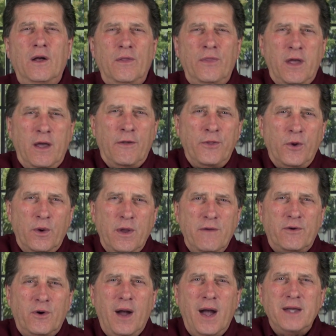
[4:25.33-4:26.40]
the authority
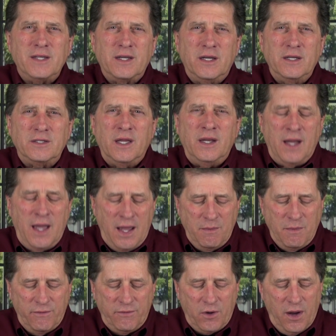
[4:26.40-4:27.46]
of Christ, because the
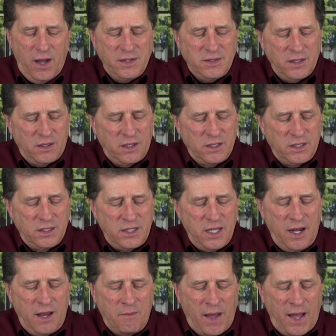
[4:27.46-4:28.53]
name of Christ, because it
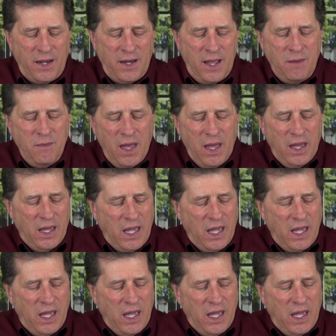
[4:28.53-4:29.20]
said in my name,